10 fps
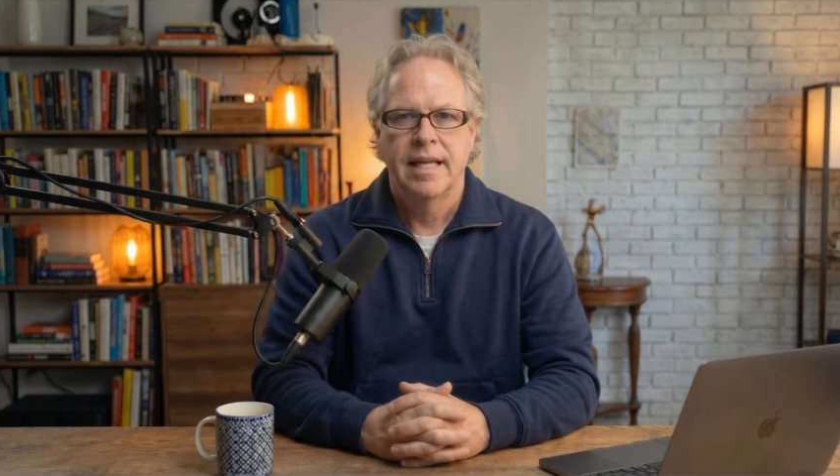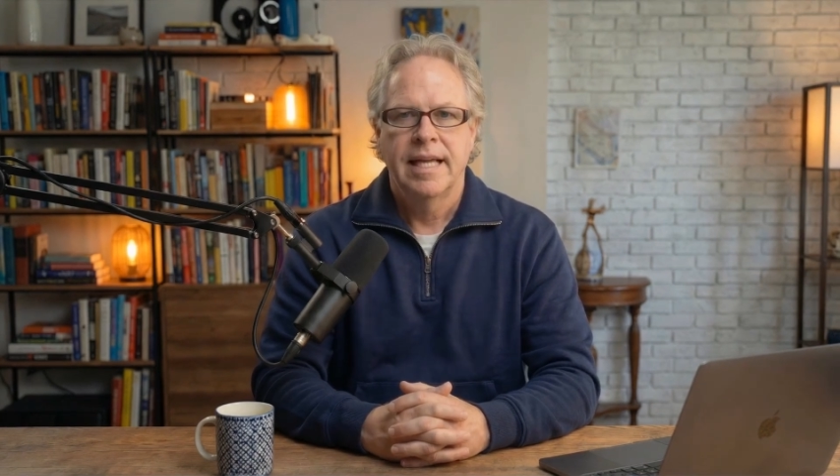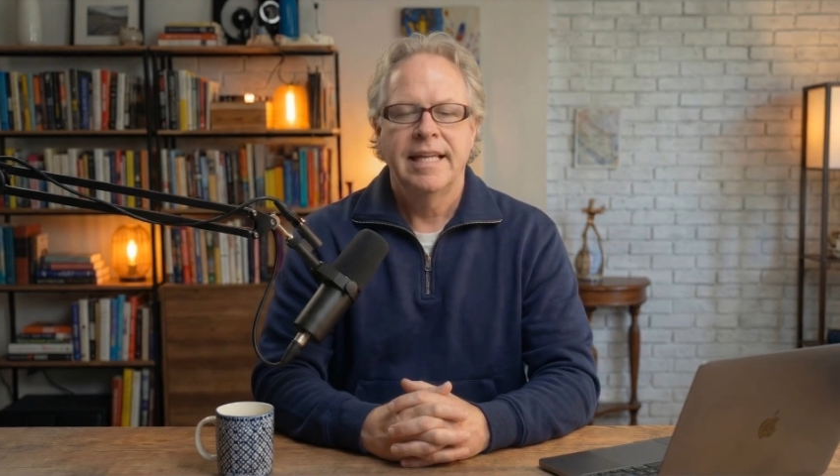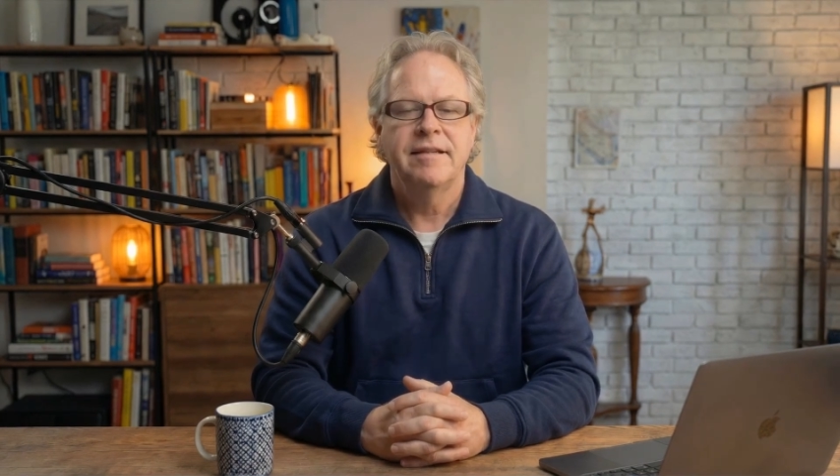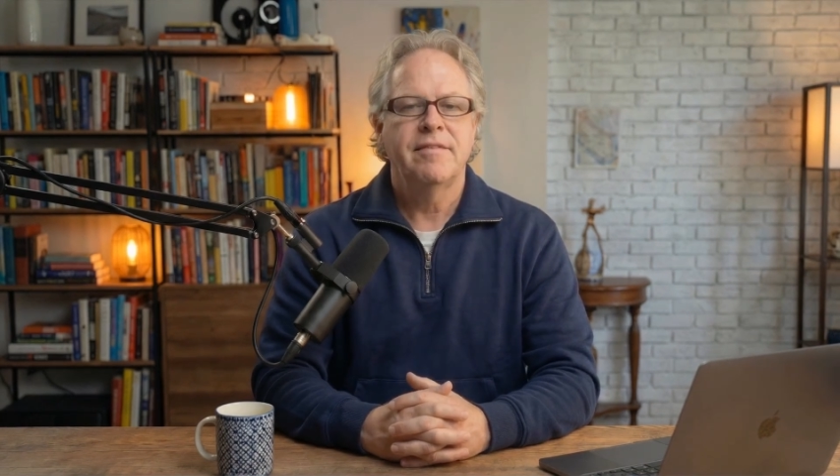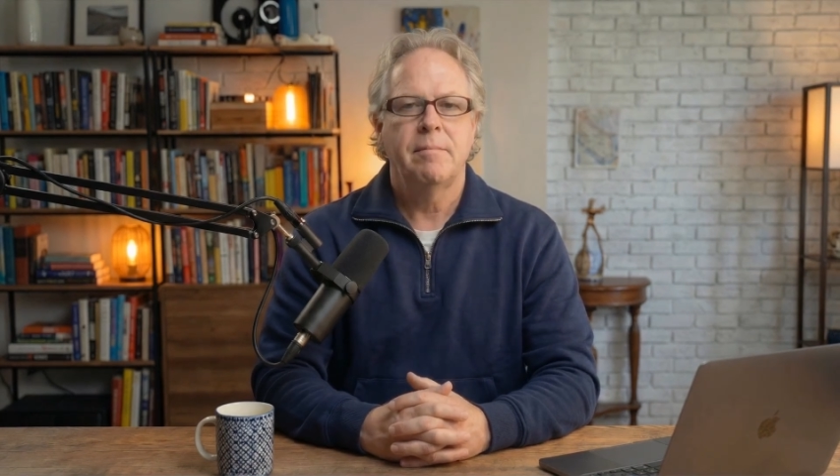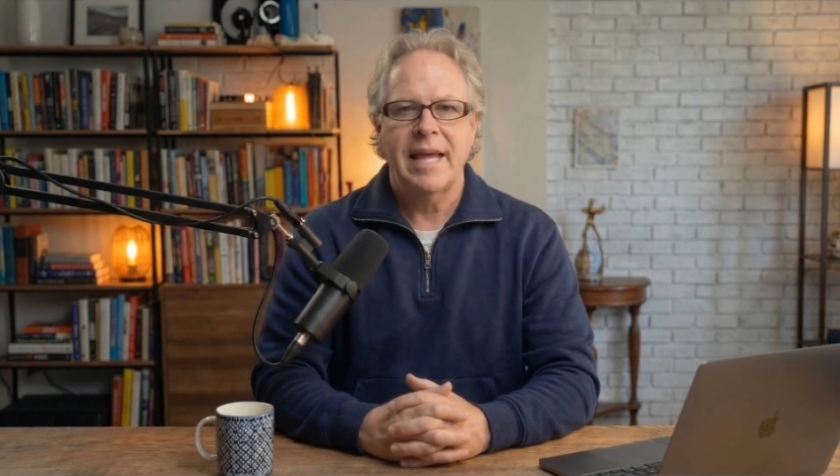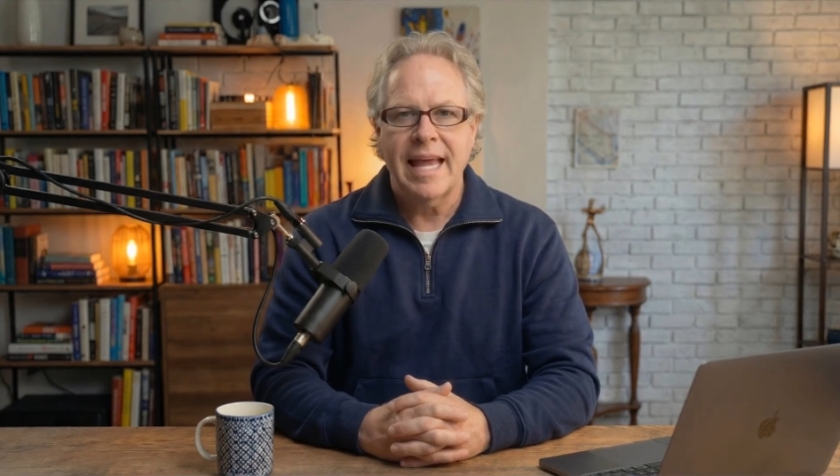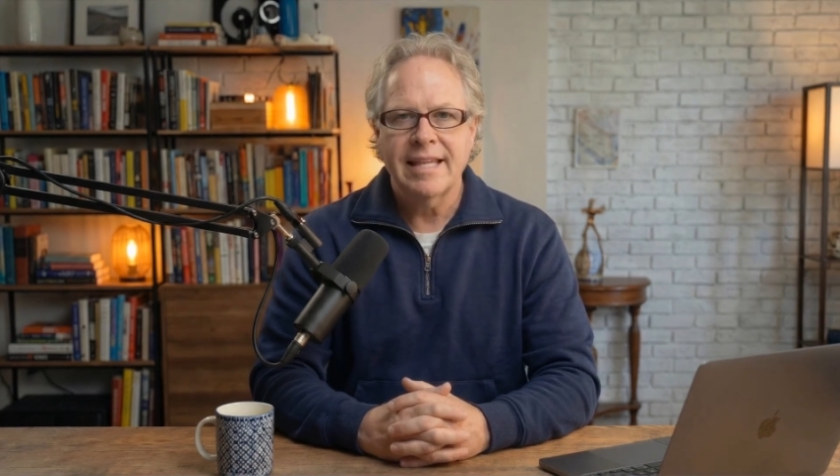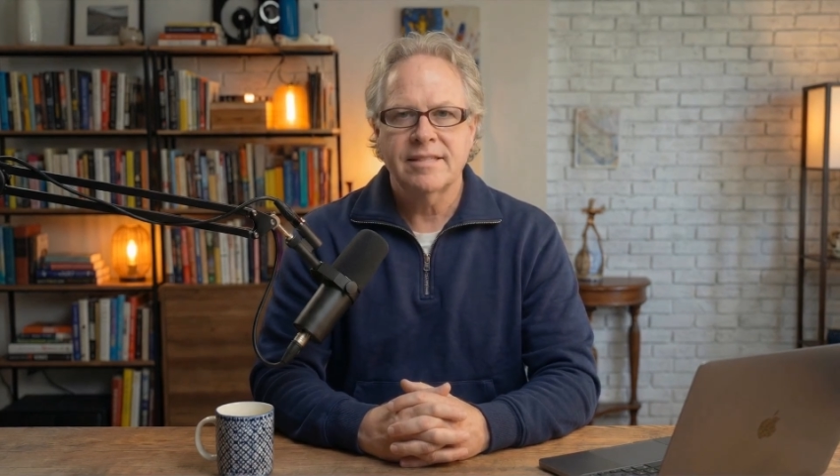It gives them
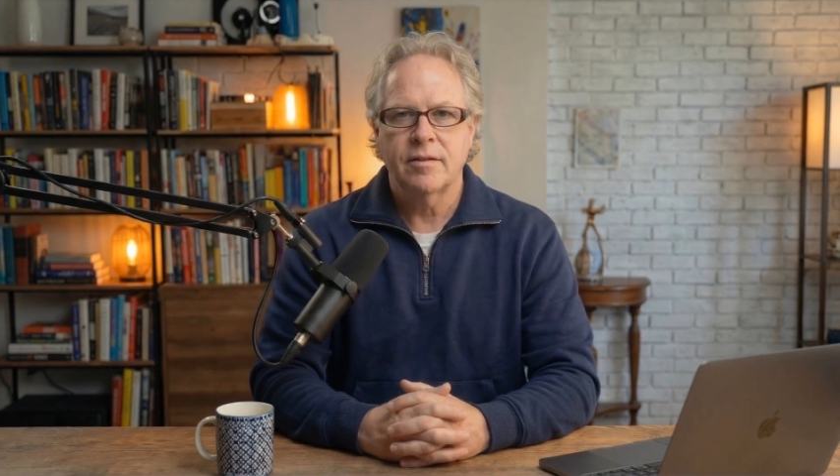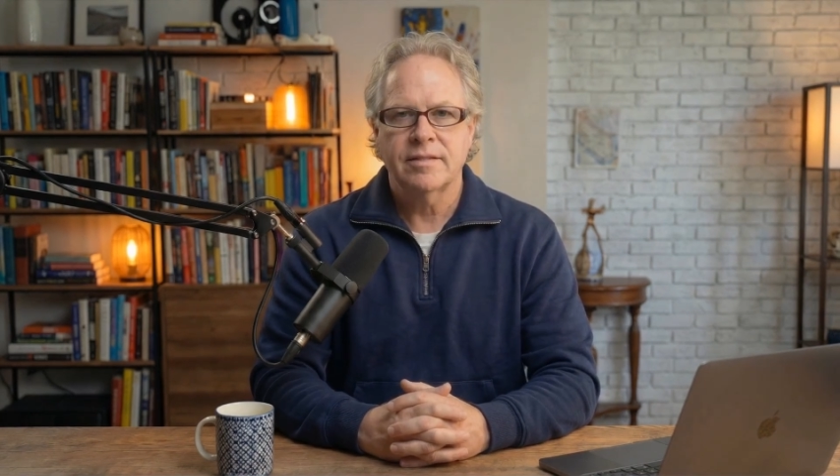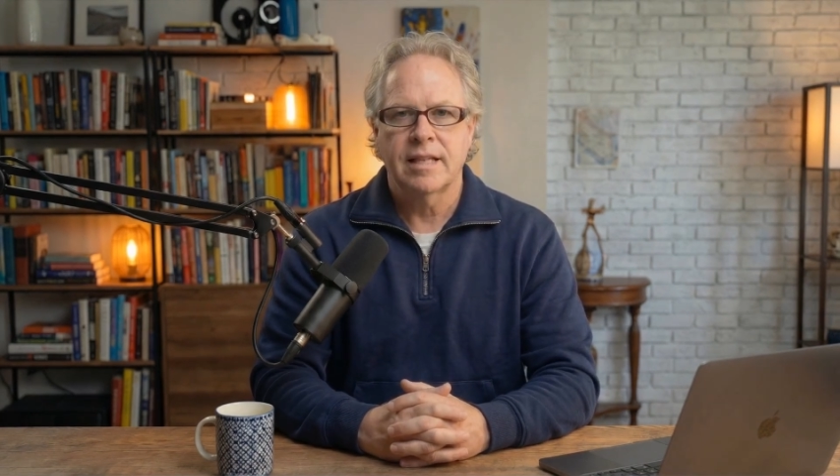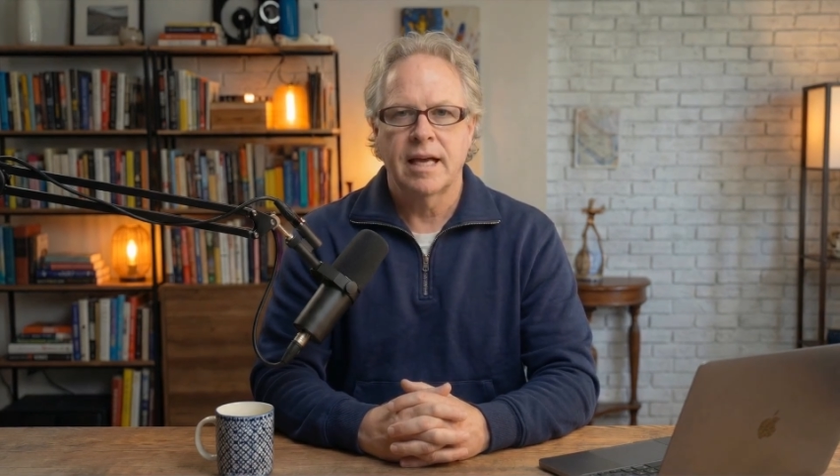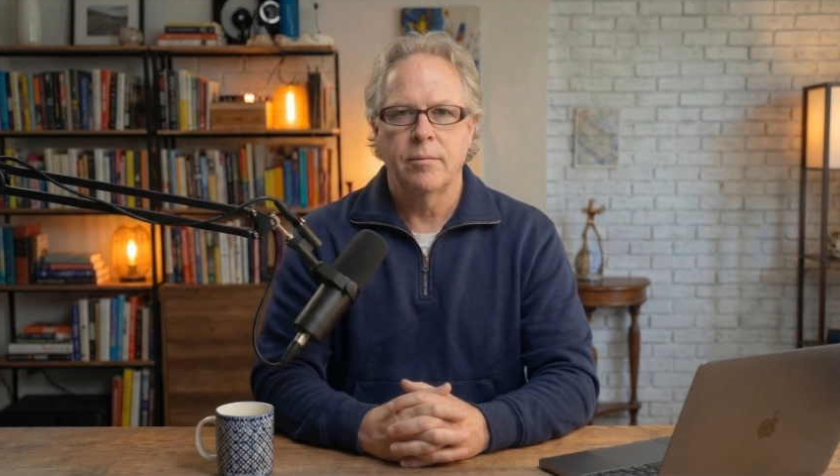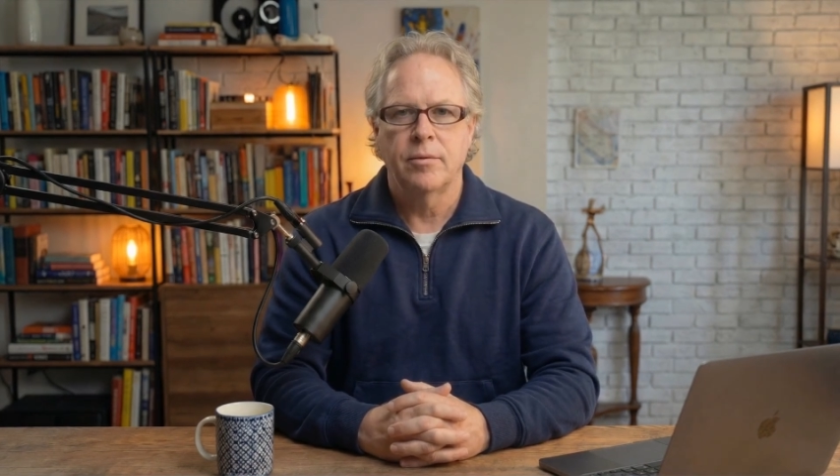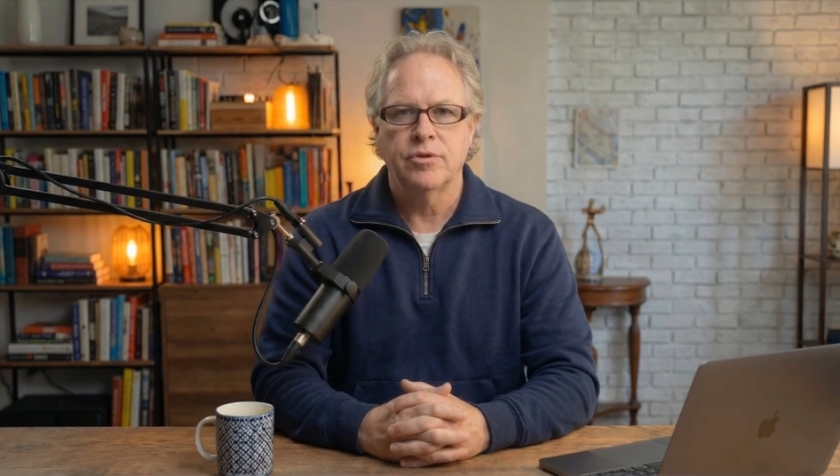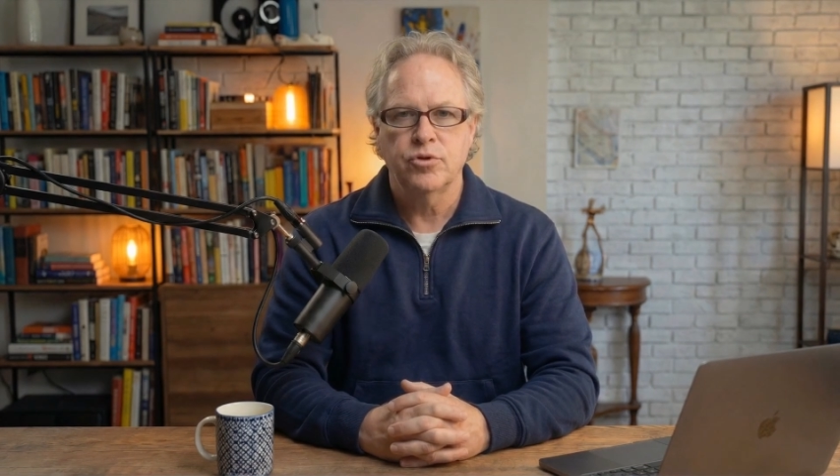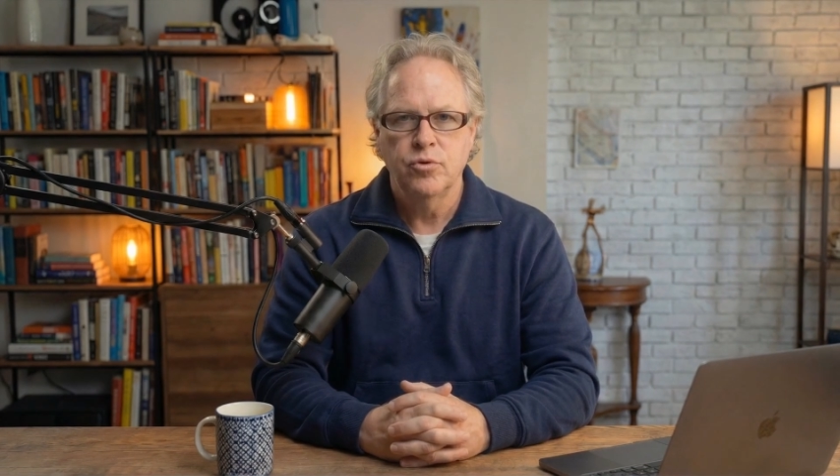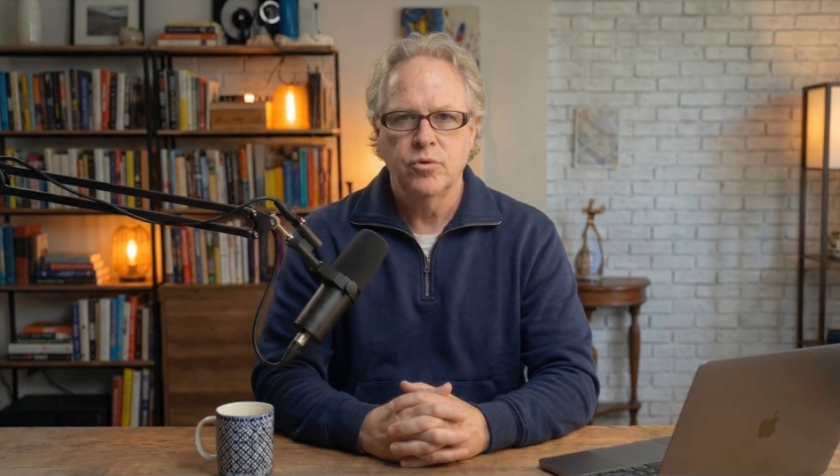hands-on time with
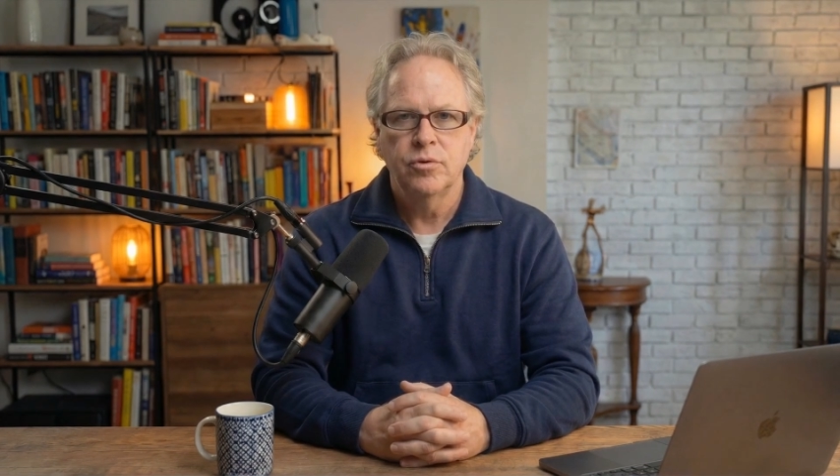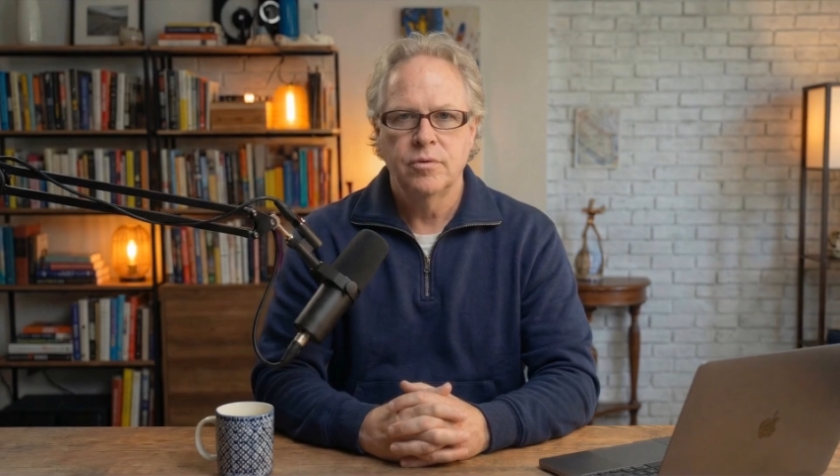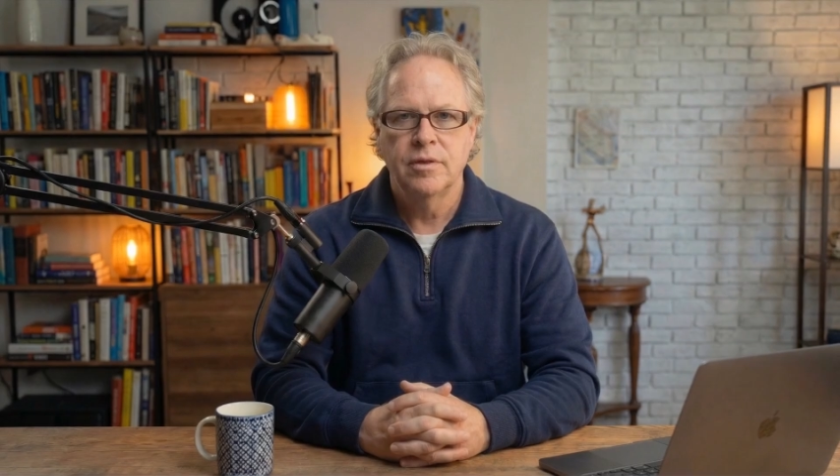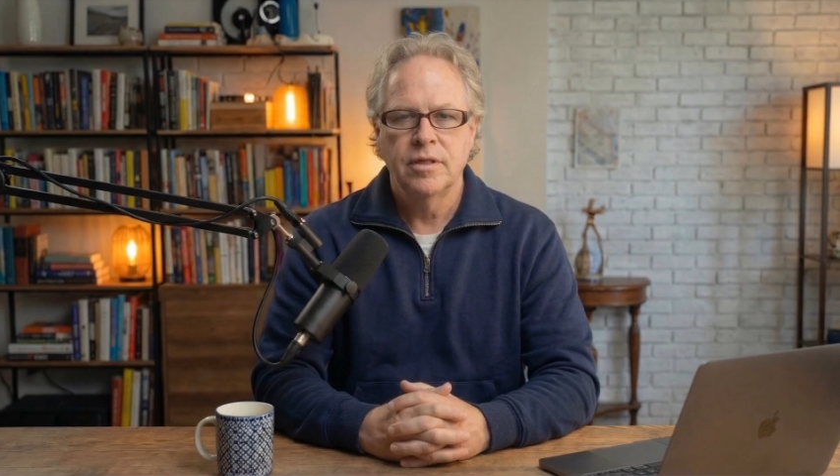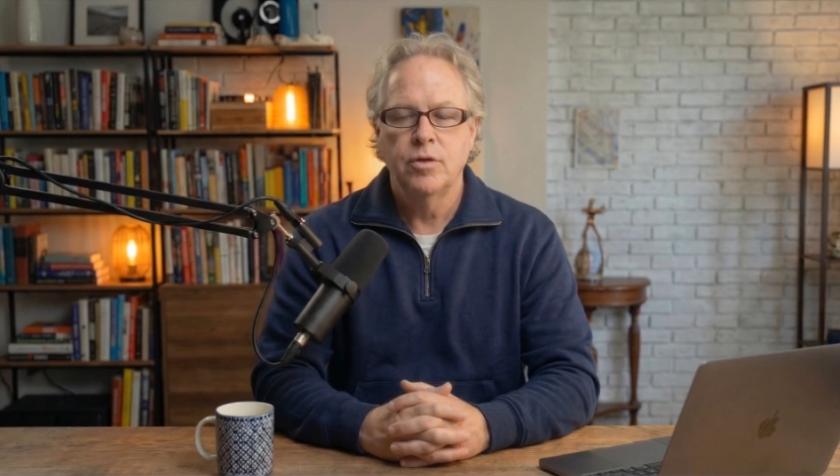the tool,